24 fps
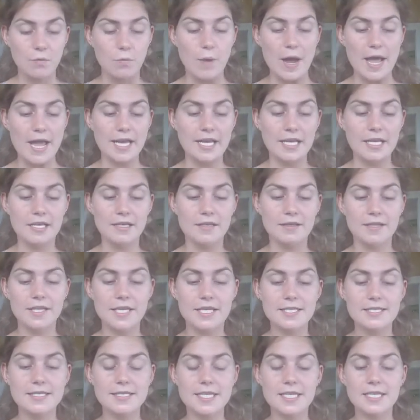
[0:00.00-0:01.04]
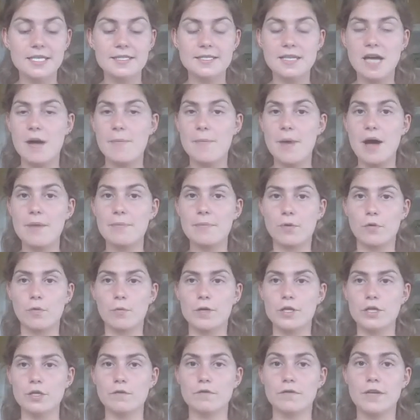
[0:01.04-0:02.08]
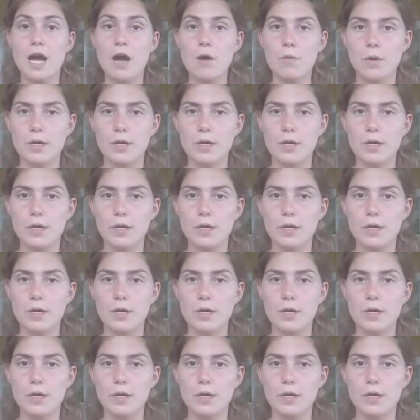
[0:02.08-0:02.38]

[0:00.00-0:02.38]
when these things come up, or when you've